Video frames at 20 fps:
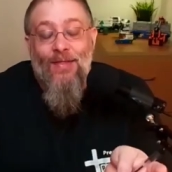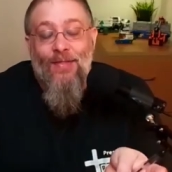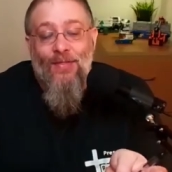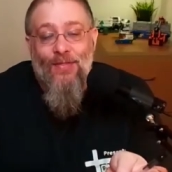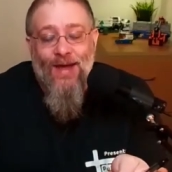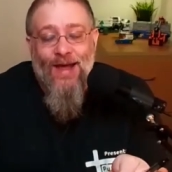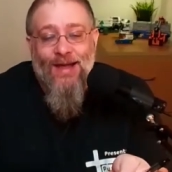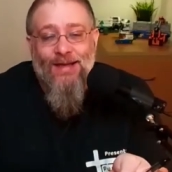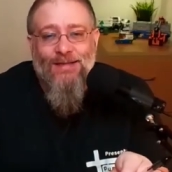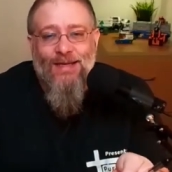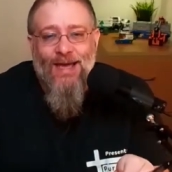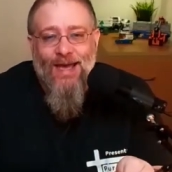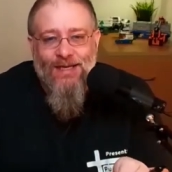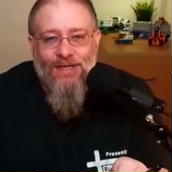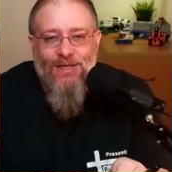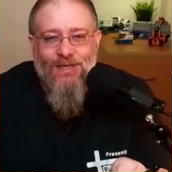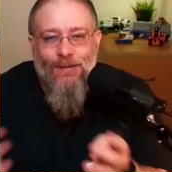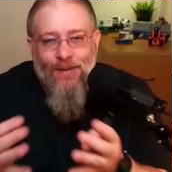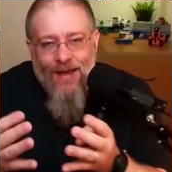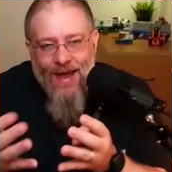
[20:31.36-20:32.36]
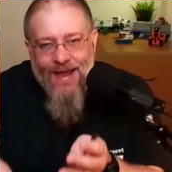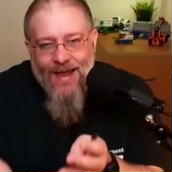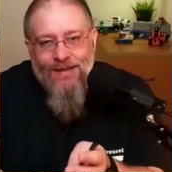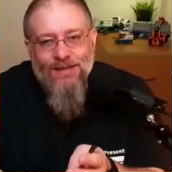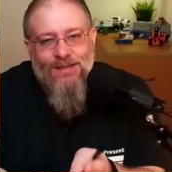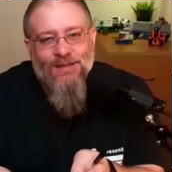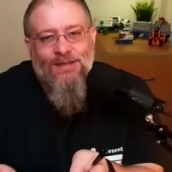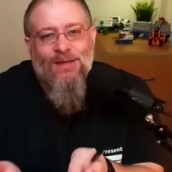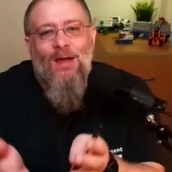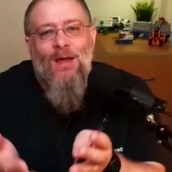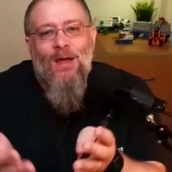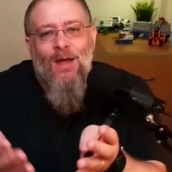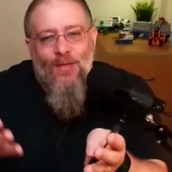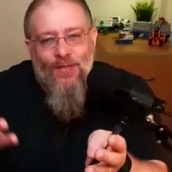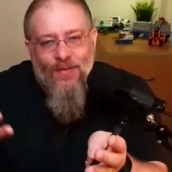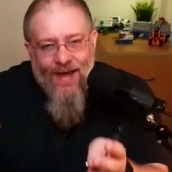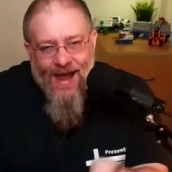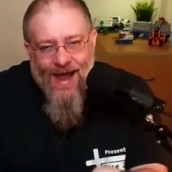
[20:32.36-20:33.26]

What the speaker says: That's a ship. Hence the